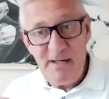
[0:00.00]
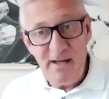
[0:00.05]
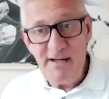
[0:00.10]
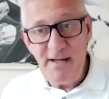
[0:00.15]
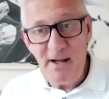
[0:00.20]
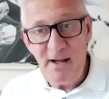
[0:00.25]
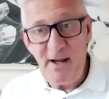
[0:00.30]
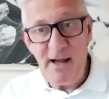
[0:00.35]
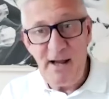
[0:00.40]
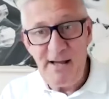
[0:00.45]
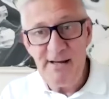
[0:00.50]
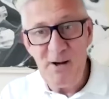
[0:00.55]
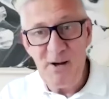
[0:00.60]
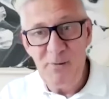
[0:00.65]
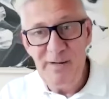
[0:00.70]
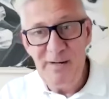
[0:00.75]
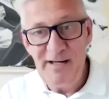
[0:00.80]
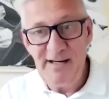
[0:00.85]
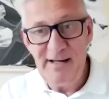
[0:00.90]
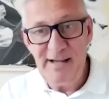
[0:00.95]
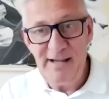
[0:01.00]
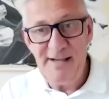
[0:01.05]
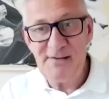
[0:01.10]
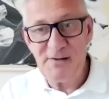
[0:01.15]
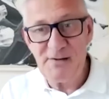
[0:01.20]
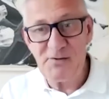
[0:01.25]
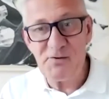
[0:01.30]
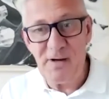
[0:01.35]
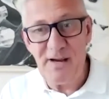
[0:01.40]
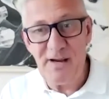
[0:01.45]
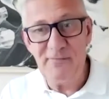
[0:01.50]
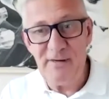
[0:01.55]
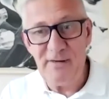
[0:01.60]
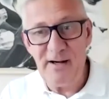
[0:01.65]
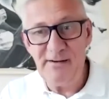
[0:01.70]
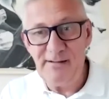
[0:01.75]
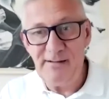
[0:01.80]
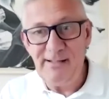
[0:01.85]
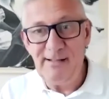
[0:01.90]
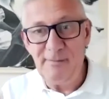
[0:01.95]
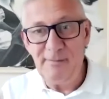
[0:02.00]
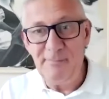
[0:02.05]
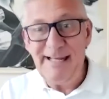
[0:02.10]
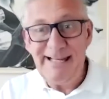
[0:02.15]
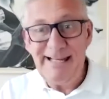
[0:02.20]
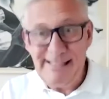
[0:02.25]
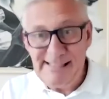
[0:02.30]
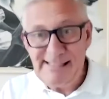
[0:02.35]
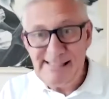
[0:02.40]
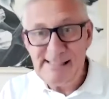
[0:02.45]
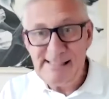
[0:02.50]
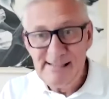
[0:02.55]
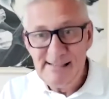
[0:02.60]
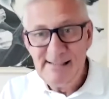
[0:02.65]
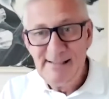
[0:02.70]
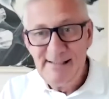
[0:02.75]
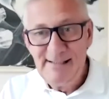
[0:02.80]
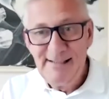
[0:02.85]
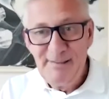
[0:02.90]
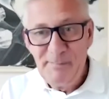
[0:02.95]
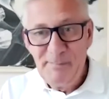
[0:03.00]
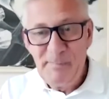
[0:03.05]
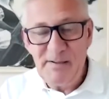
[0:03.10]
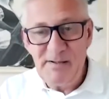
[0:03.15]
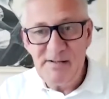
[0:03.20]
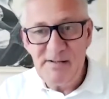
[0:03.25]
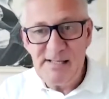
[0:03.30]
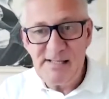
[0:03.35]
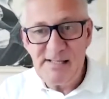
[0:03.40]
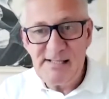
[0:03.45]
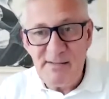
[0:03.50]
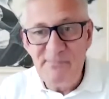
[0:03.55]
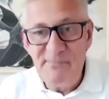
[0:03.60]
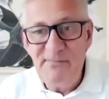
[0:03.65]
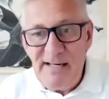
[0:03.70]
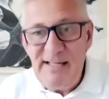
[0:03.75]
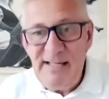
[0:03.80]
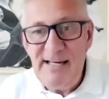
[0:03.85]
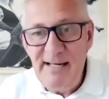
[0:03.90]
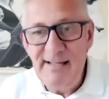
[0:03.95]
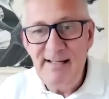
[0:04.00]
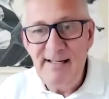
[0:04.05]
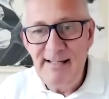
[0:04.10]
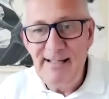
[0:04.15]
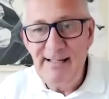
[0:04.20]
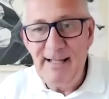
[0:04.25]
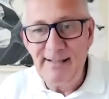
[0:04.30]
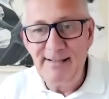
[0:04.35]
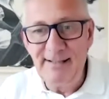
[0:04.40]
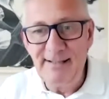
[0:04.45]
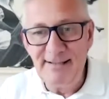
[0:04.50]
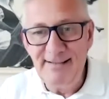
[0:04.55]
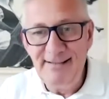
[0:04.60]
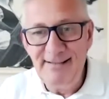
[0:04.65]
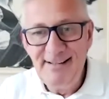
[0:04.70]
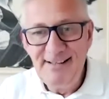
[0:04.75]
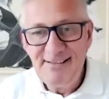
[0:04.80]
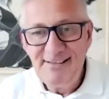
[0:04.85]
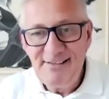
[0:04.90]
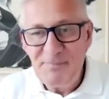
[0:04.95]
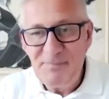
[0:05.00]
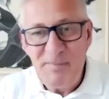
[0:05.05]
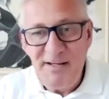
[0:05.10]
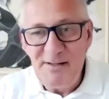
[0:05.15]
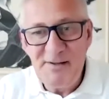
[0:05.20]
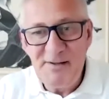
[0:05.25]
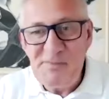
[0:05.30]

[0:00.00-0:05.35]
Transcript: I know millionaires that drive around in little minis because it's convenient in London to be in a